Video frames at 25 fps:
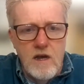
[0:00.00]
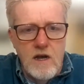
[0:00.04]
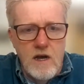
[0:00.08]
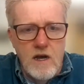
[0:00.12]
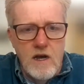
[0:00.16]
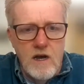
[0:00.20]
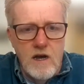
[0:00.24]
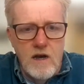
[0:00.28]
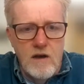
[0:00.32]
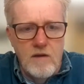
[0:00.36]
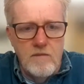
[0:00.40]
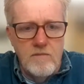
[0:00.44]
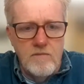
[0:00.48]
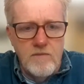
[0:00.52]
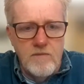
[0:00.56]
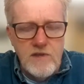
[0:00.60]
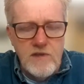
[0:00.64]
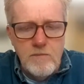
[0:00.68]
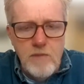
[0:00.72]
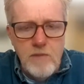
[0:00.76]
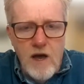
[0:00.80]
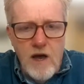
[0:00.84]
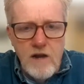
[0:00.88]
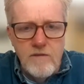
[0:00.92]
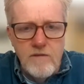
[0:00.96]
um,
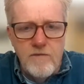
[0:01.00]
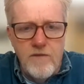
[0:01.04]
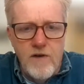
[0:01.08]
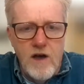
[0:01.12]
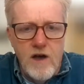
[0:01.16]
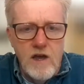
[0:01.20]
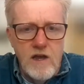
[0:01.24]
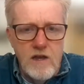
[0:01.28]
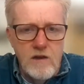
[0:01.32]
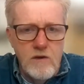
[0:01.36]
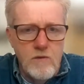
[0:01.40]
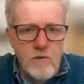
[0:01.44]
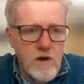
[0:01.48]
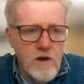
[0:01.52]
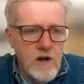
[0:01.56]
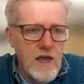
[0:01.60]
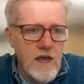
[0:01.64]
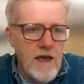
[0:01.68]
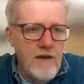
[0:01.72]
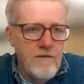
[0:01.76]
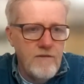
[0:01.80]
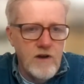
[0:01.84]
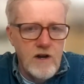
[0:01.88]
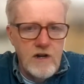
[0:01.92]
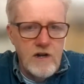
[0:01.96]
Spotify, you want to
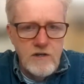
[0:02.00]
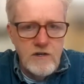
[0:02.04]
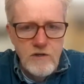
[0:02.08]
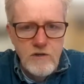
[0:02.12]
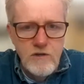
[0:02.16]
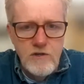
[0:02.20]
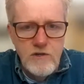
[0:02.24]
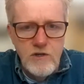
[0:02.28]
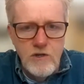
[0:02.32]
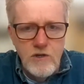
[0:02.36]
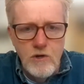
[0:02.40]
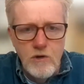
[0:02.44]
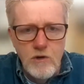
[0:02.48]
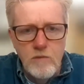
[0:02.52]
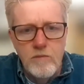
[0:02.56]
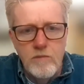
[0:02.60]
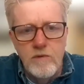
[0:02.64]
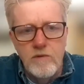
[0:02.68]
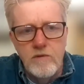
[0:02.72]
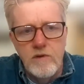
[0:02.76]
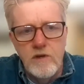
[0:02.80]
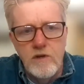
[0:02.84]
have it on YouTube,